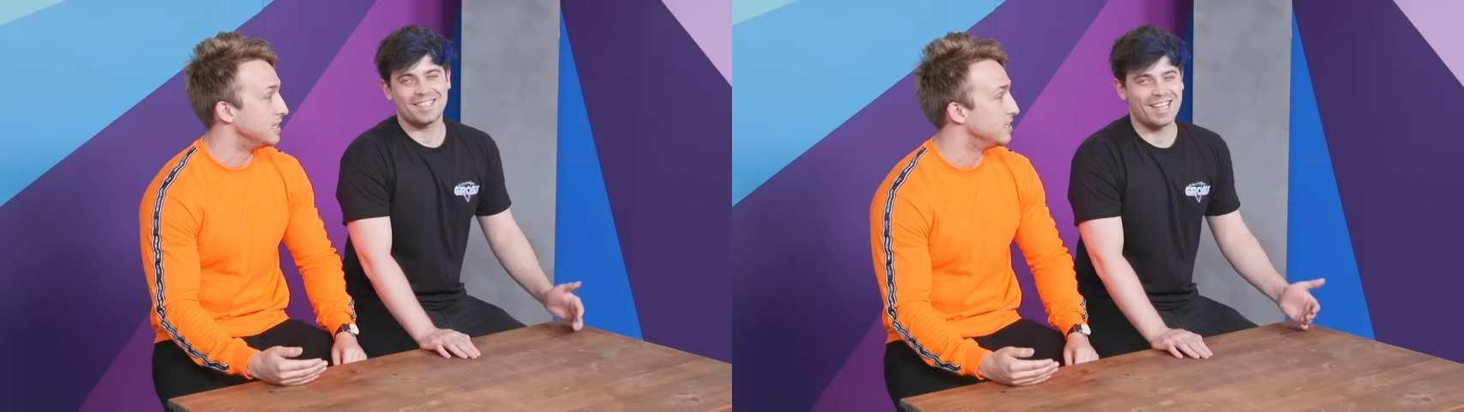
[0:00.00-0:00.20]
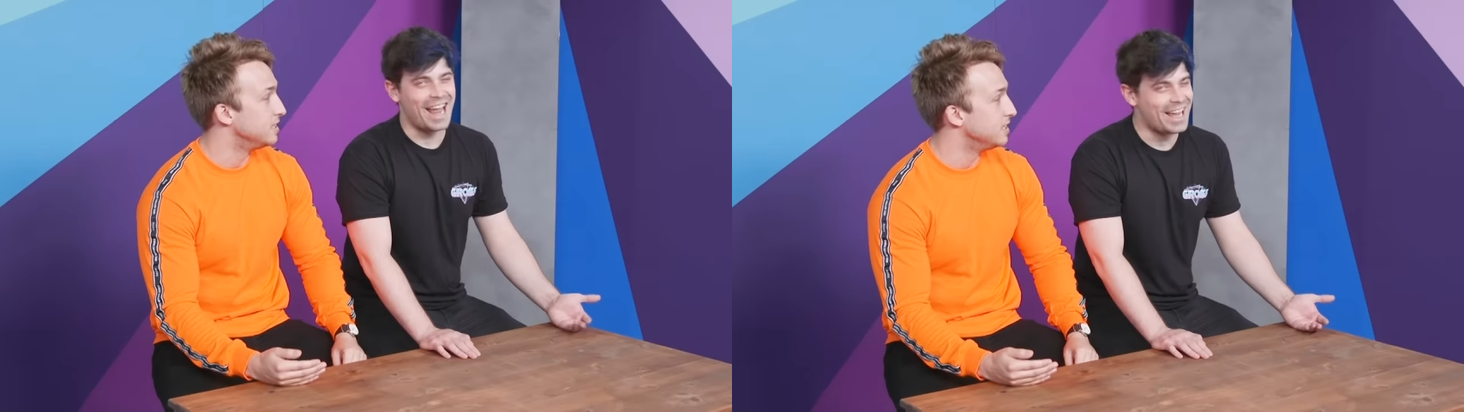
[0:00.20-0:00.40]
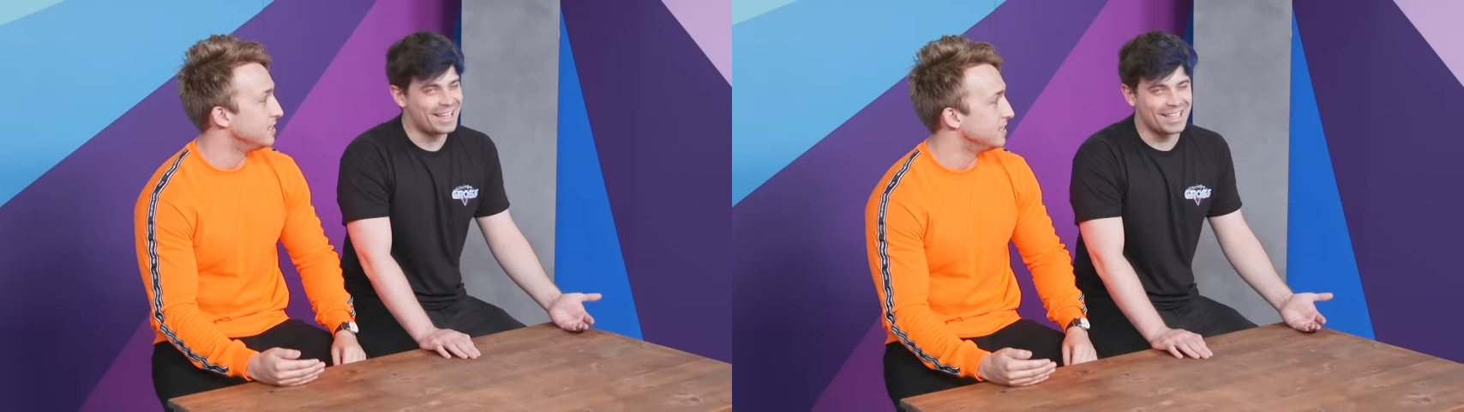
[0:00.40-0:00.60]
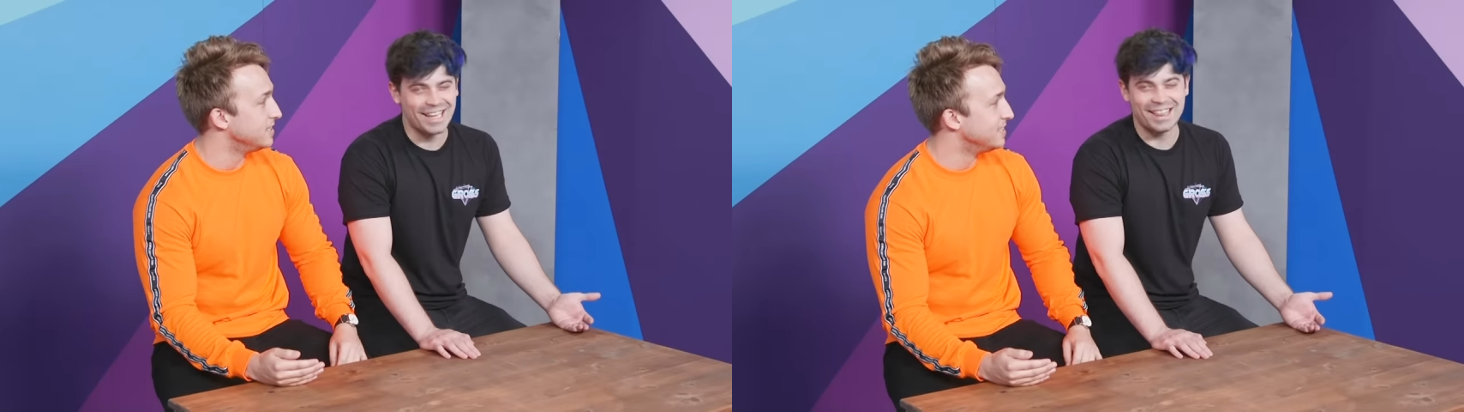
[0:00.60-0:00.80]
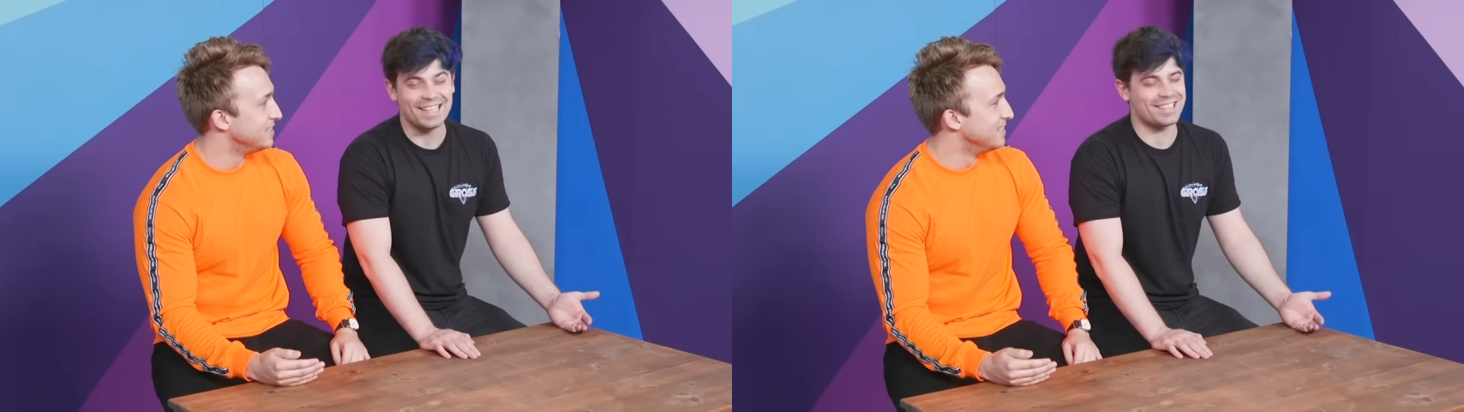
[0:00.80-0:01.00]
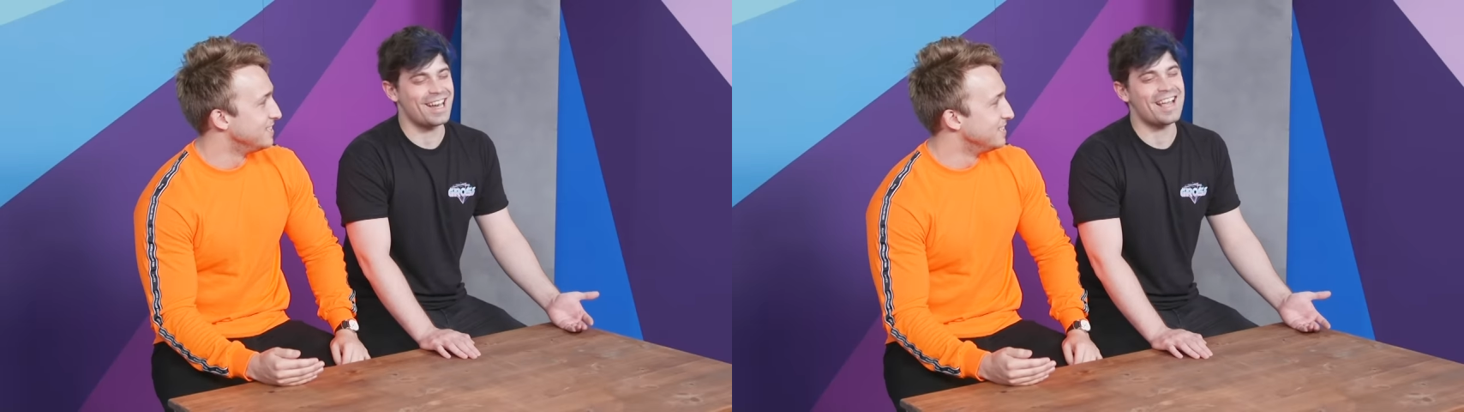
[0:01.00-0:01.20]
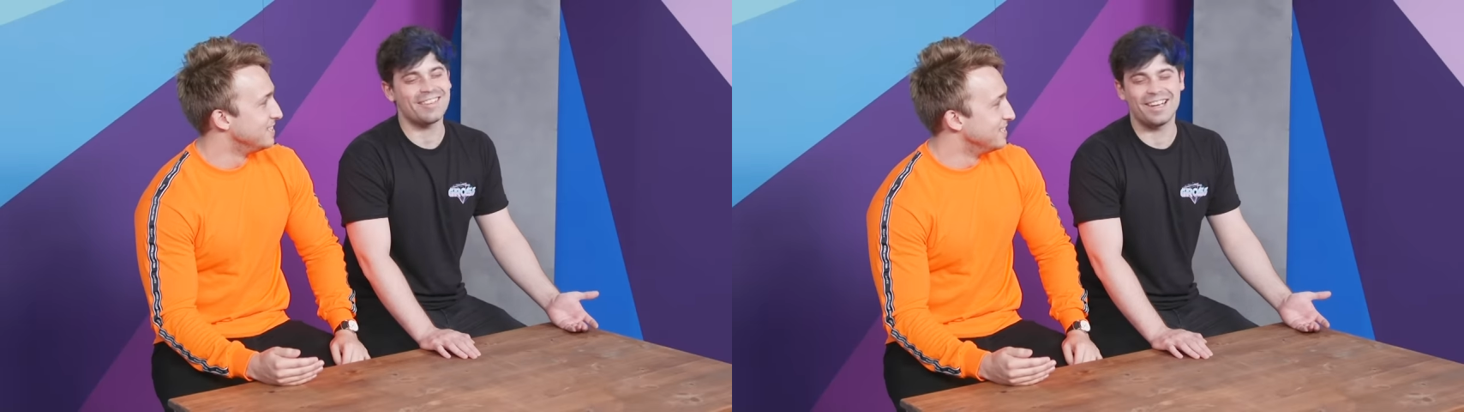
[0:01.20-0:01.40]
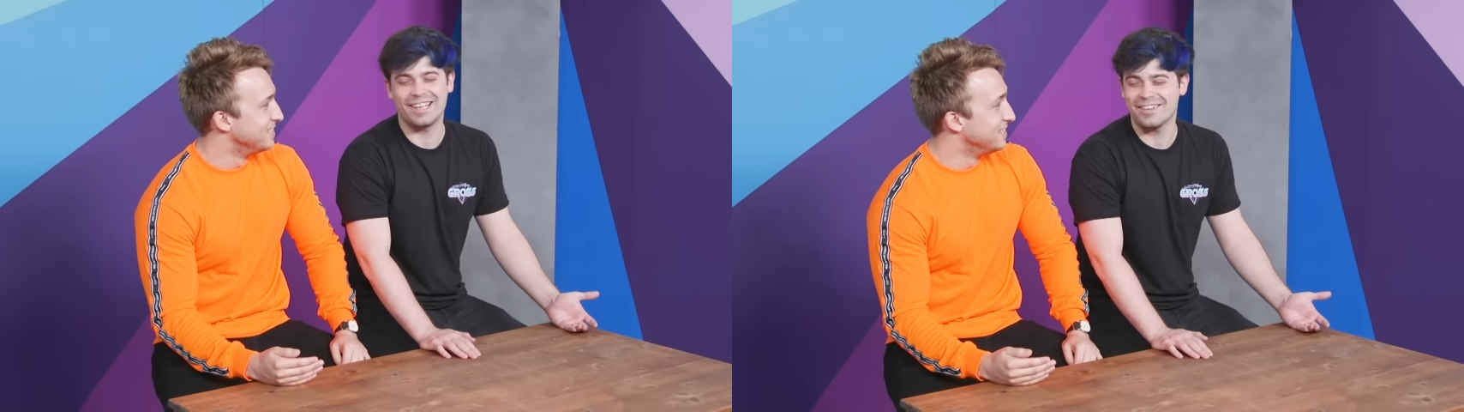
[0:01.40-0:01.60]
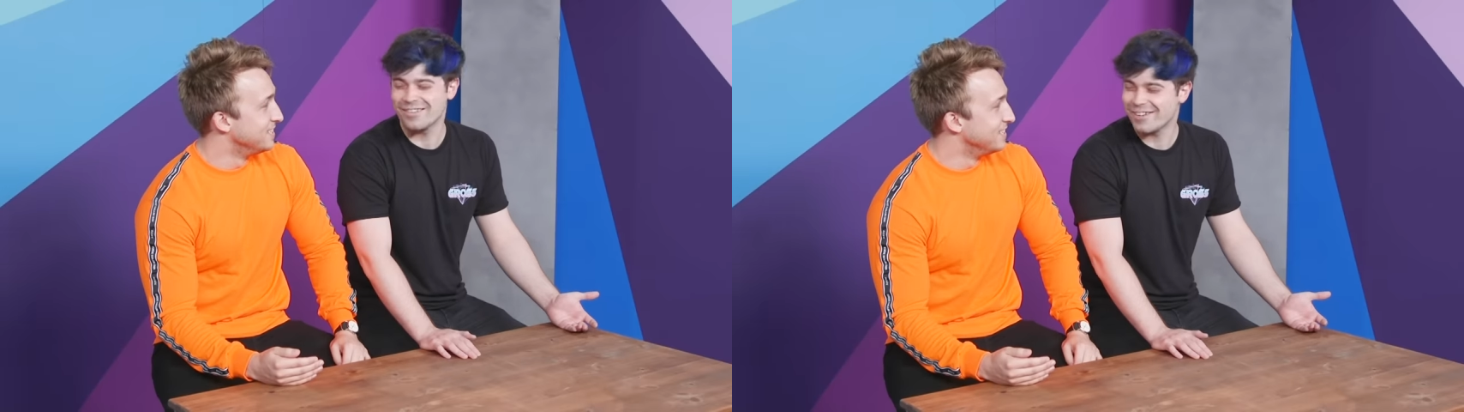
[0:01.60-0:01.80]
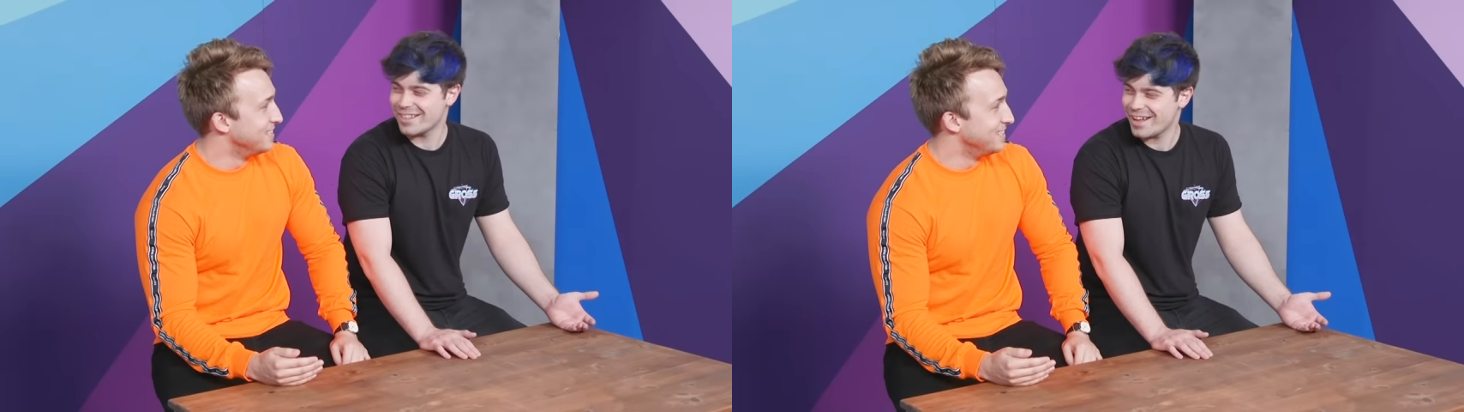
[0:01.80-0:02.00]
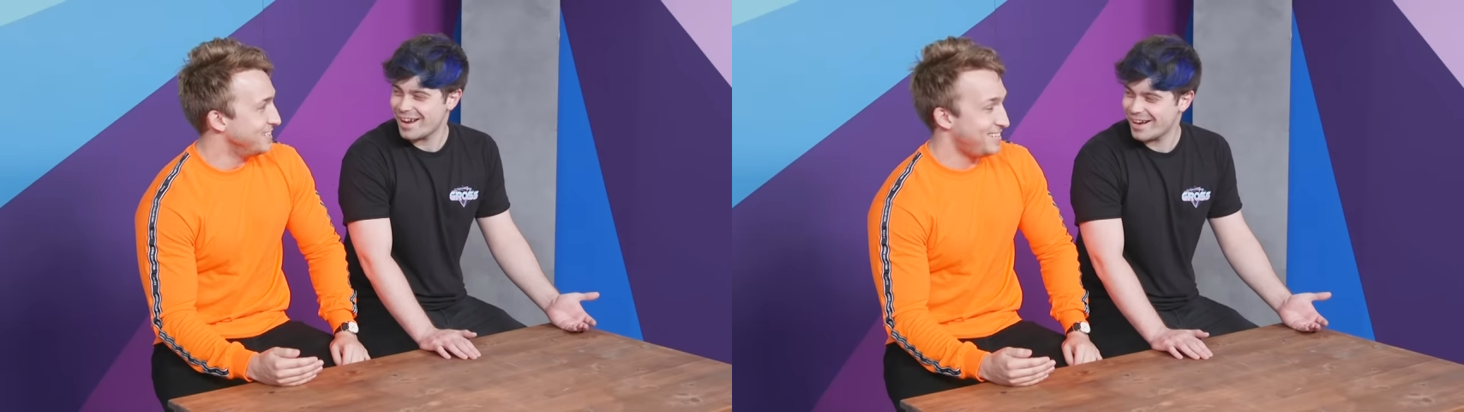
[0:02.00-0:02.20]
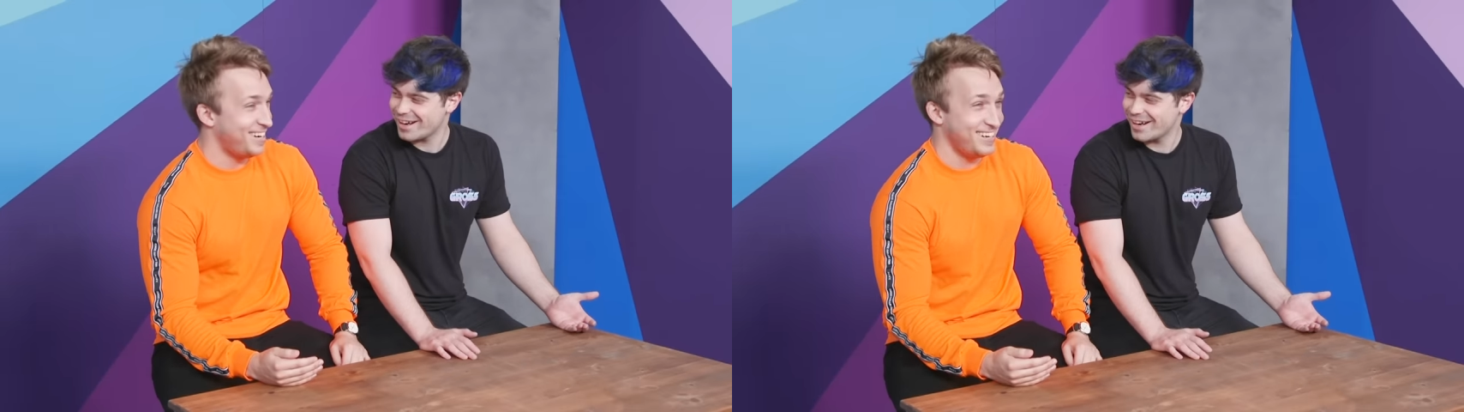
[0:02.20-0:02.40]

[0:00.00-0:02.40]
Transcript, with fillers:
Speaker 1: Shane, that's neither here nor there.